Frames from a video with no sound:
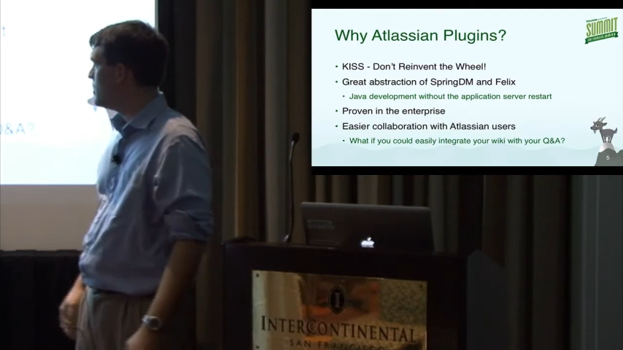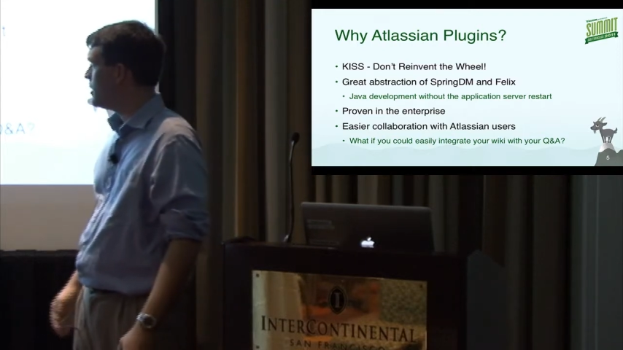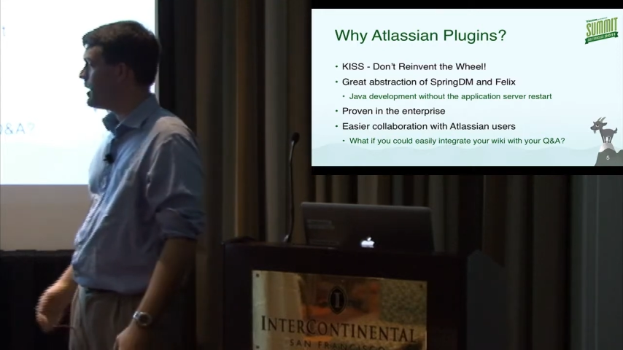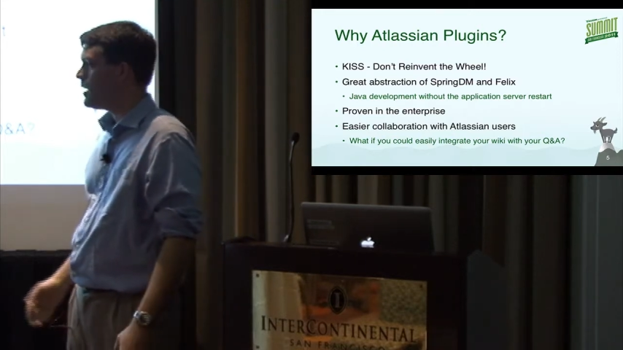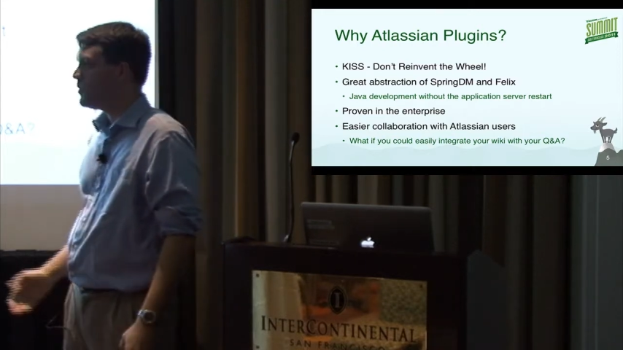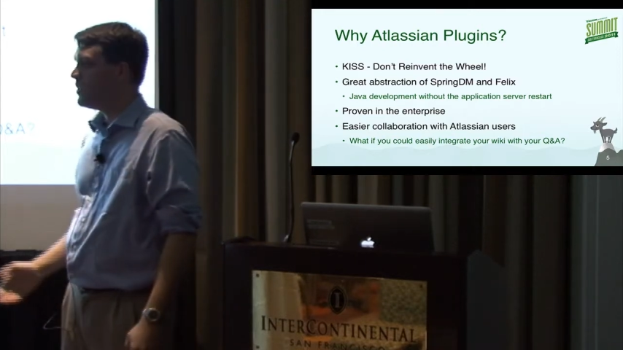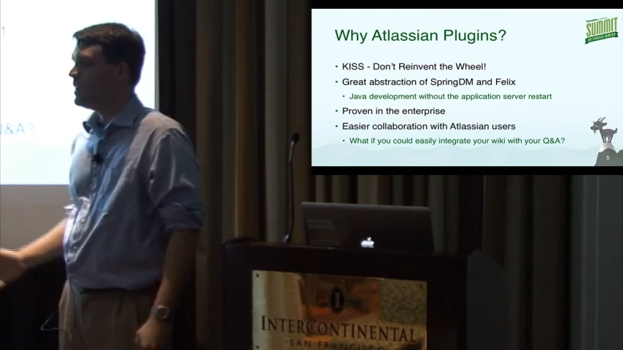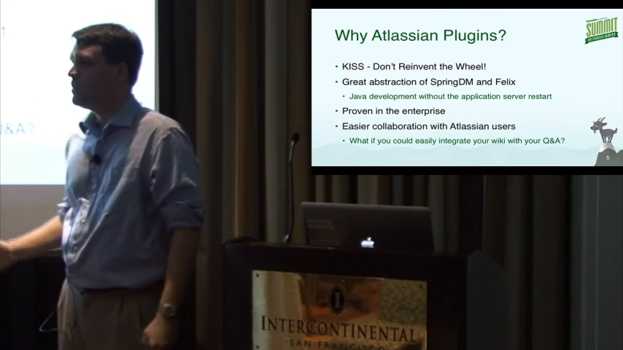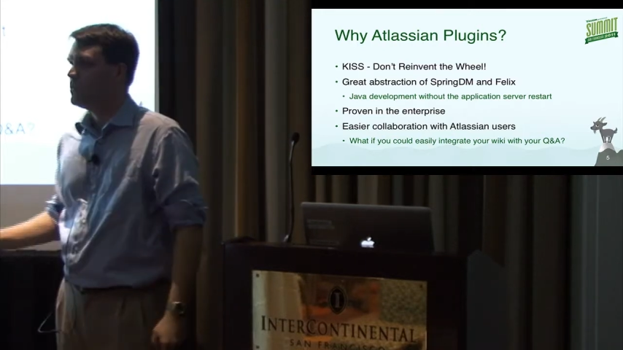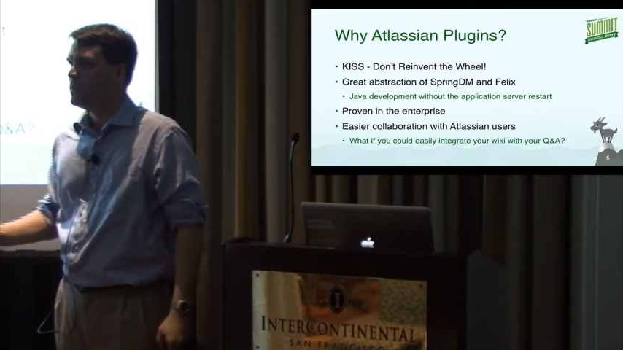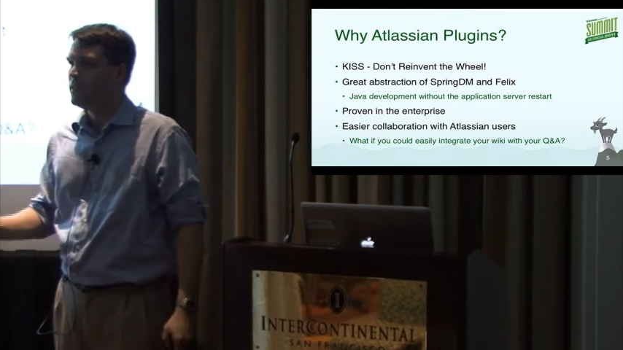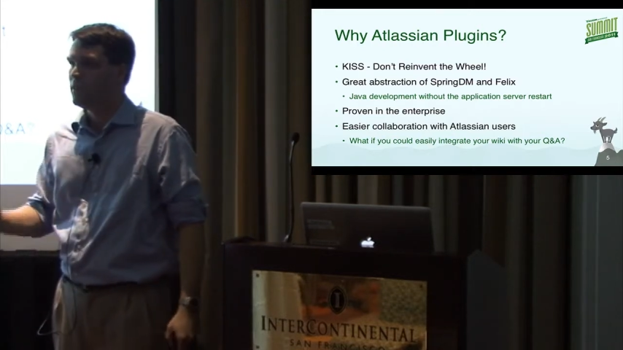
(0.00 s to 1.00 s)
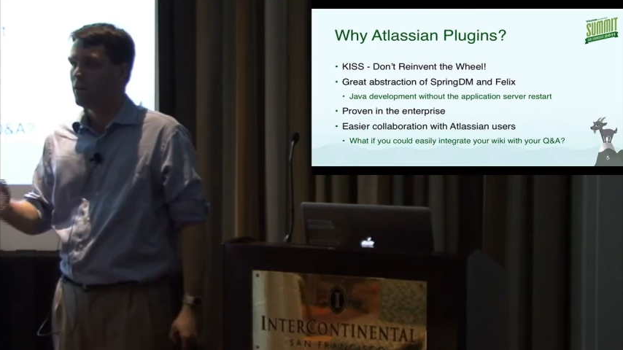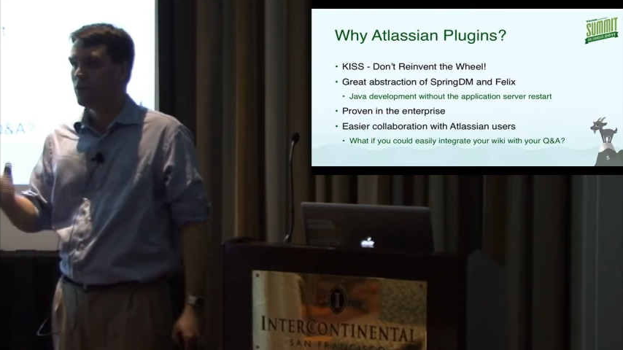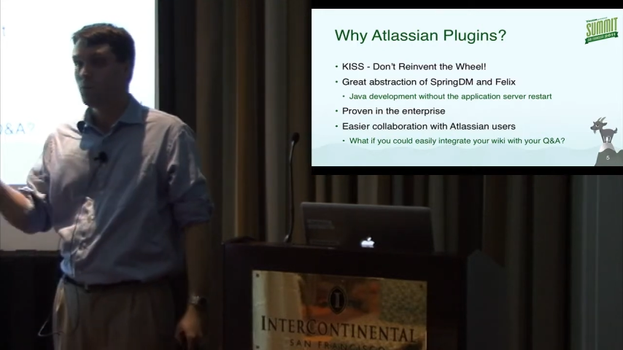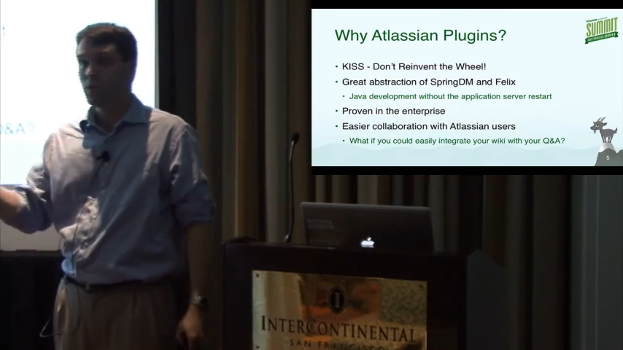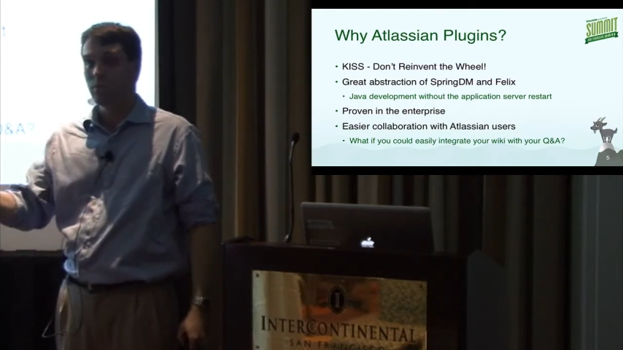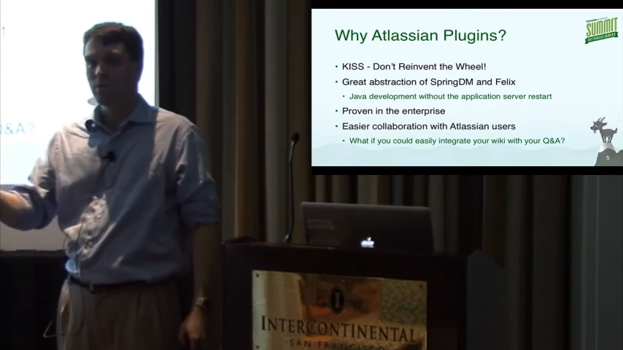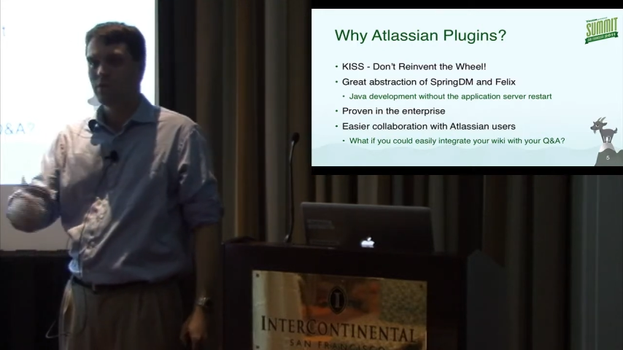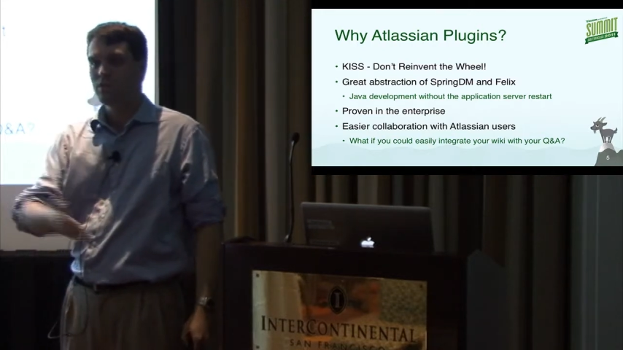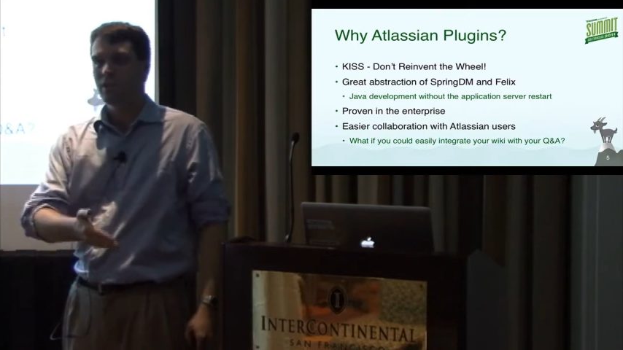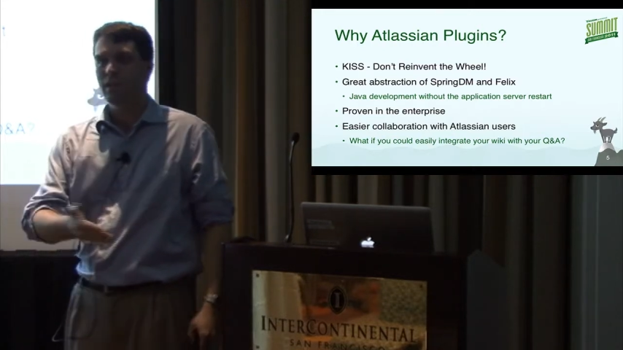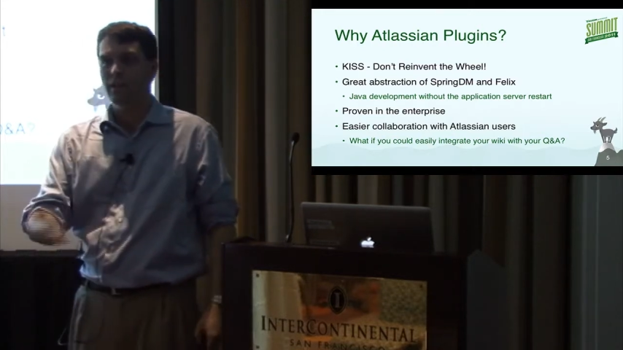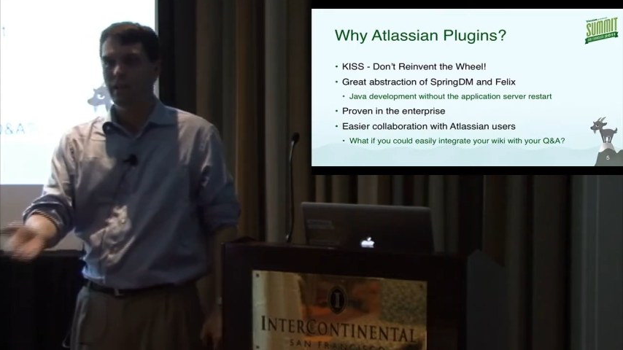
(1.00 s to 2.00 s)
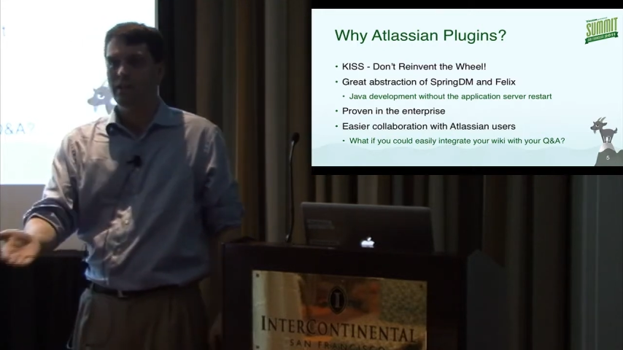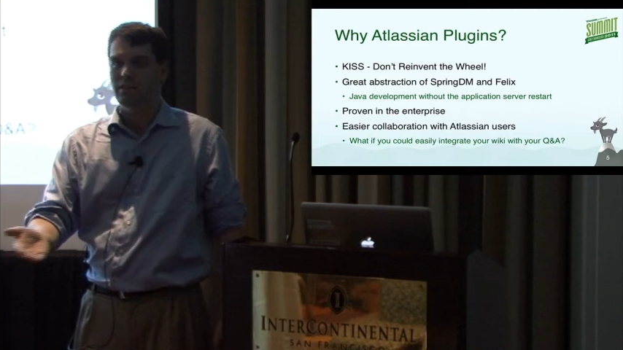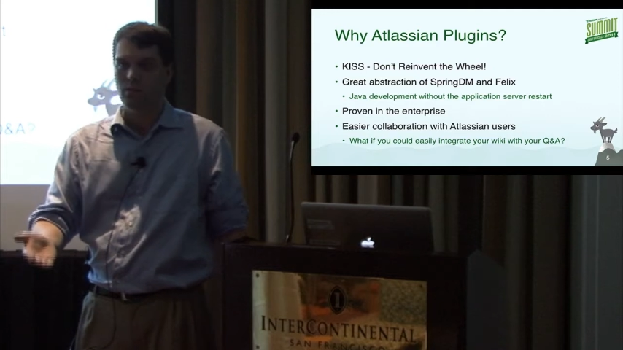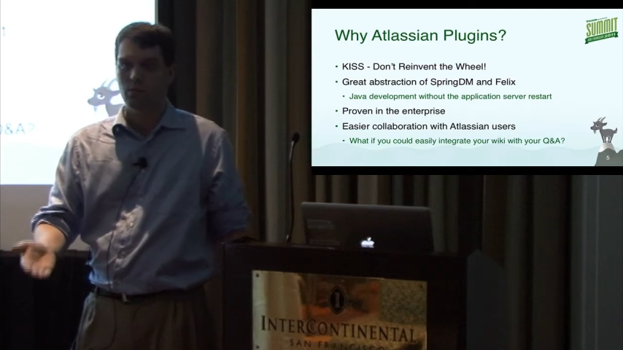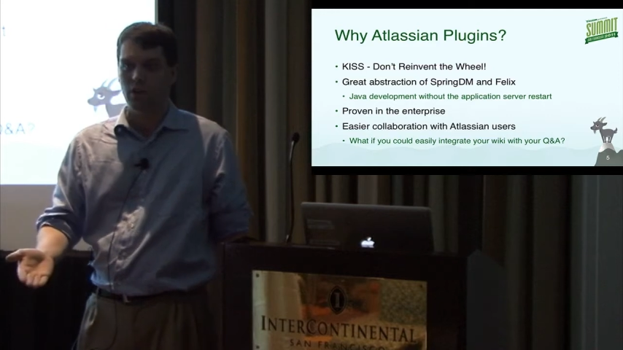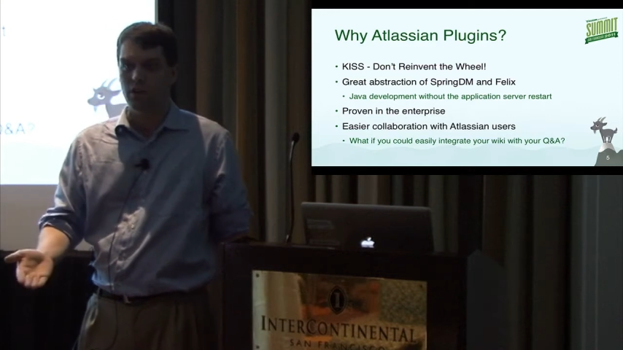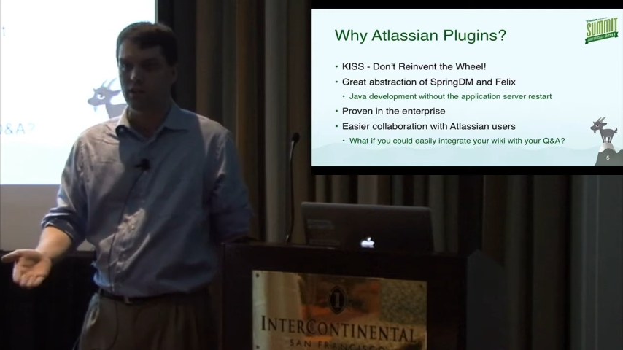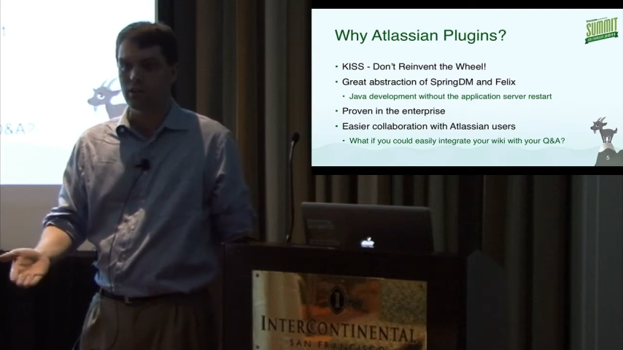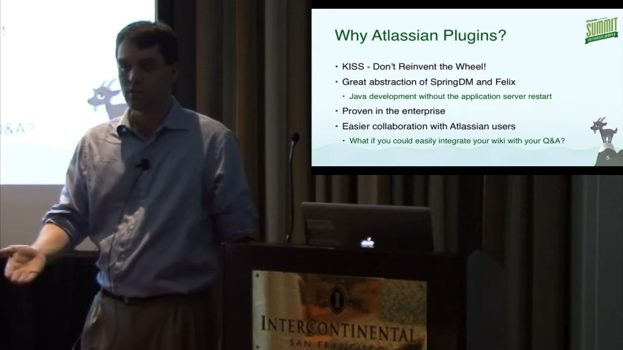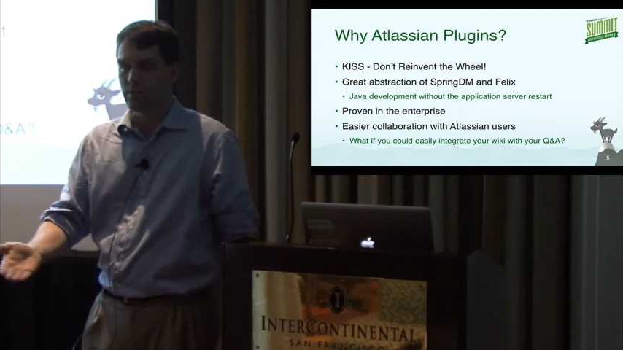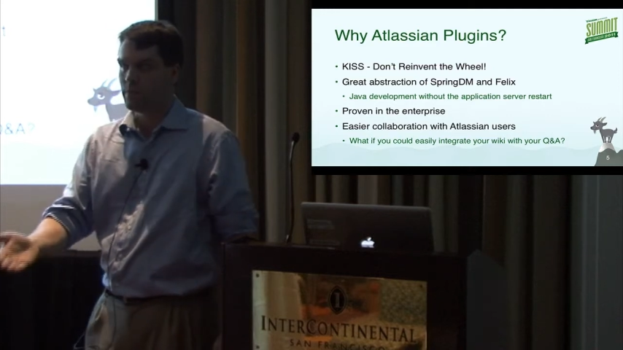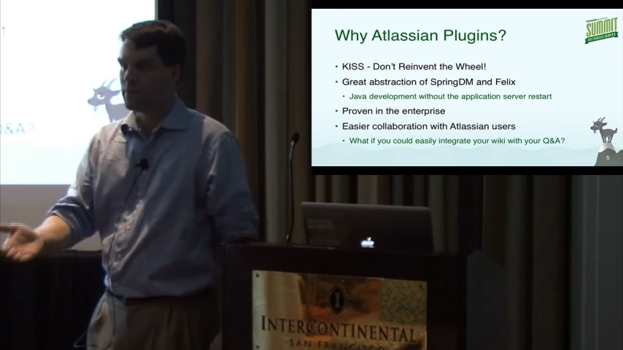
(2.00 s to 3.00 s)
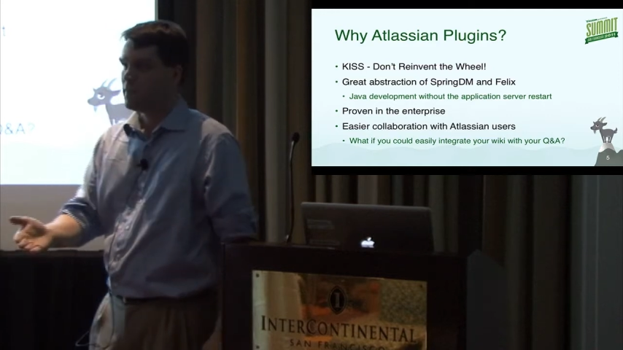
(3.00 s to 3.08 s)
collaborate with other people using Atlassian products.